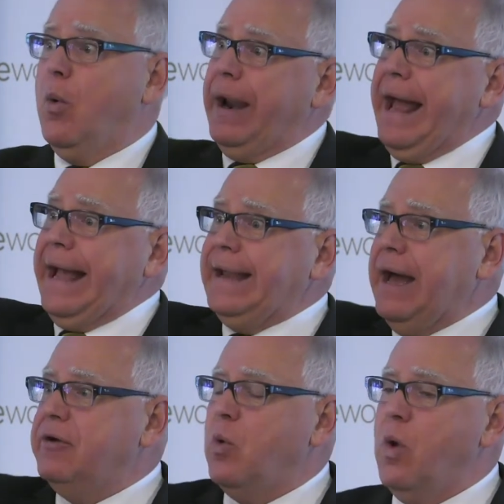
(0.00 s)
When I got
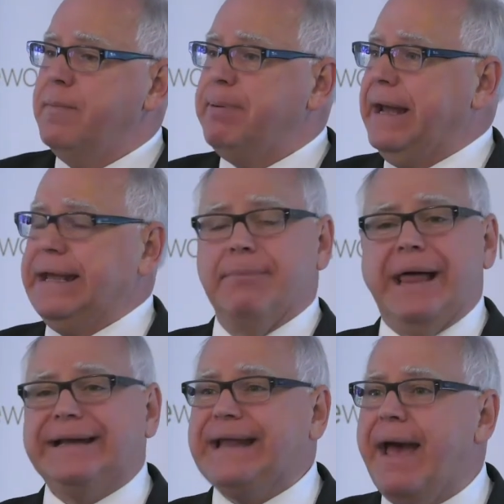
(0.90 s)
down to 1 penny, I'm
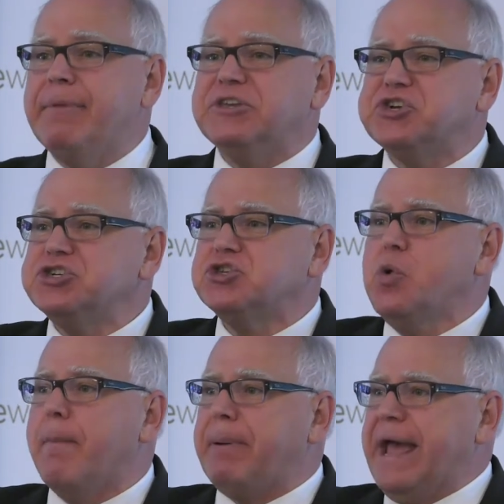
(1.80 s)
like, damn it, just
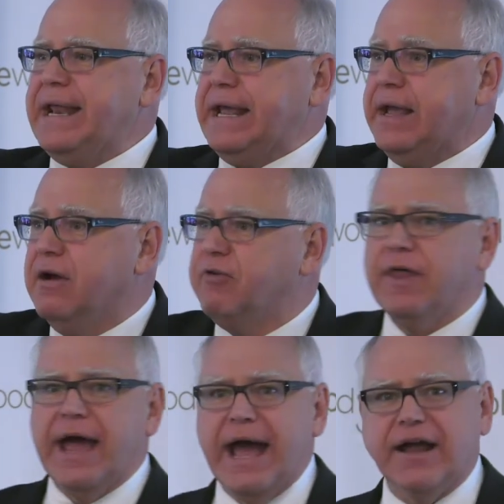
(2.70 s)
do a penny for
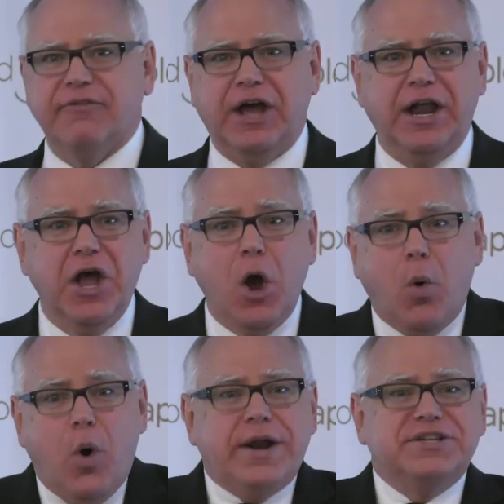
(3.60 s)
the heck of it.
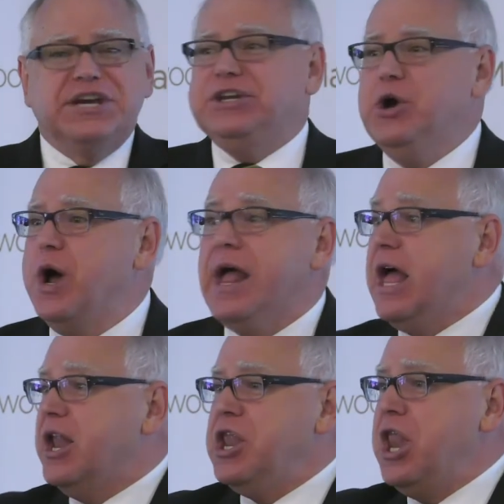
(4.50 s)
What does it do?
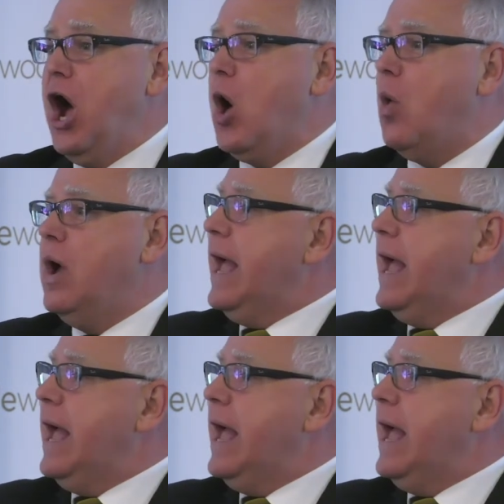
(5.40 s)
No.